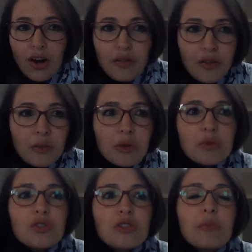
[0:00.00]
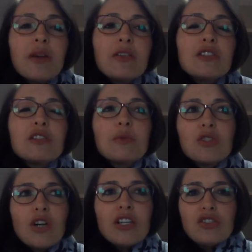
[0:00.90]
often what we do as parents is
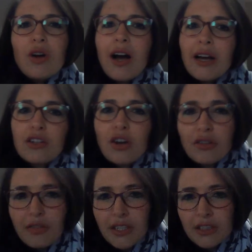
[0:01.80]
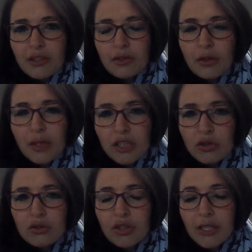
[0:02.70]
we try to hide conflict from our
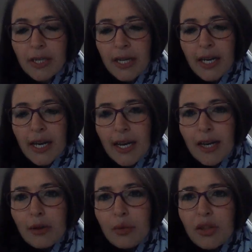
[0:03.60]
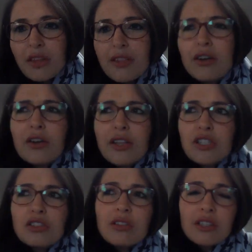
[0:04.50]
children. We think that, oh,
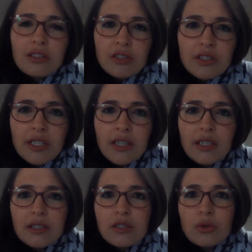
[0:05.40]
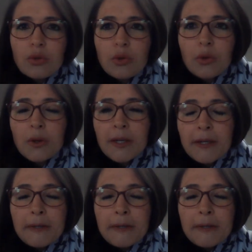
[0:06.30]
they're too little to see this, or,